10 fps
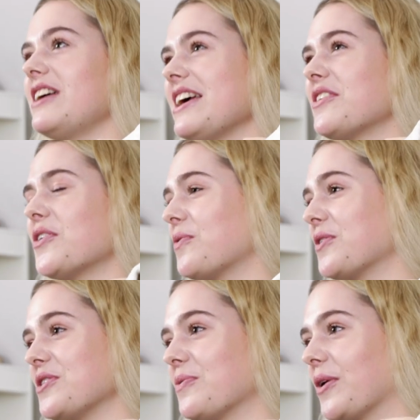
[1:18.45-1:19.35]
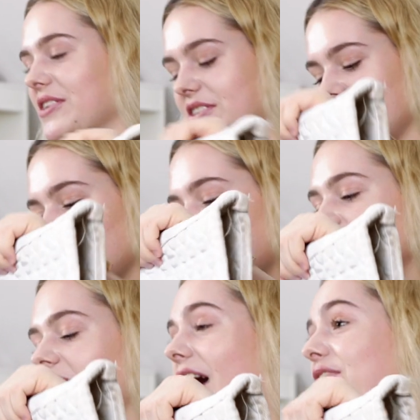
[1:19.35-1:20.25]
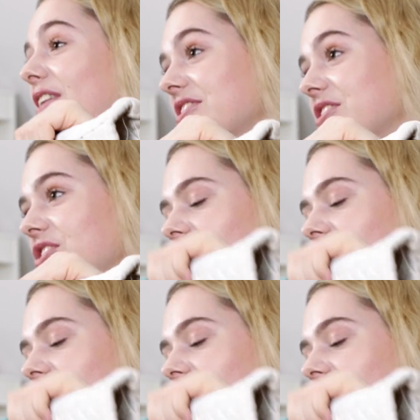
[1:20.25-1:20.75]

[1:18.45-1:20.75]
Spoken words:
really not what you want to have at a